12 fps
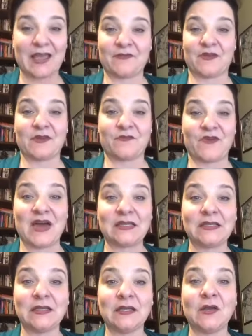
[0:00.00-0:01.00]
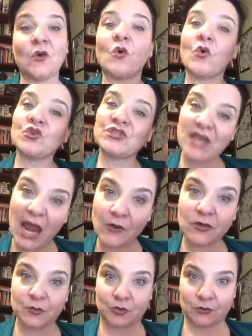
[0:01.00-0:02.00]
effing fun or
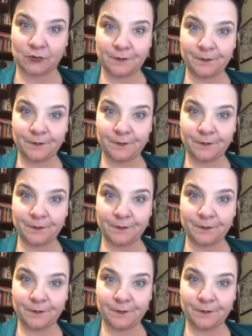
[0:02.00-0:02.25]
charitable.